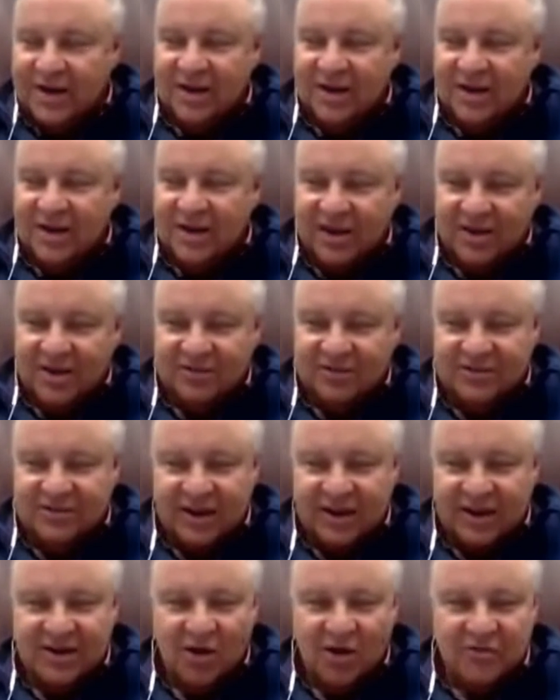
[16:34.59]
and he has
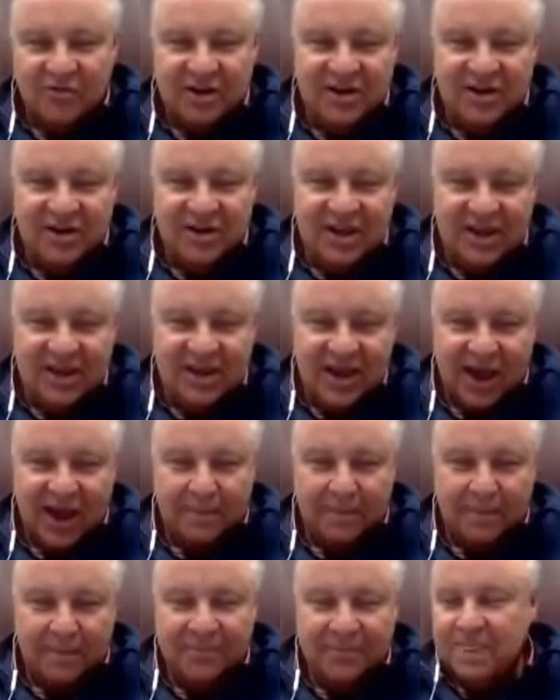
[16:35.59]
sent it over to
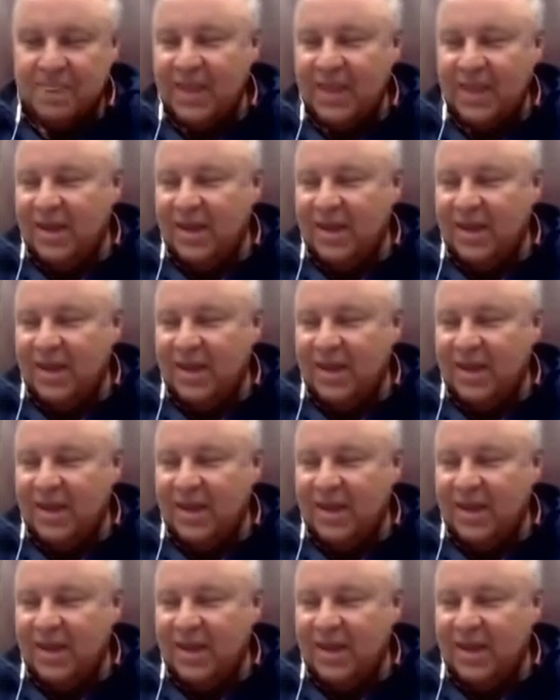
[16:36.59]
DEM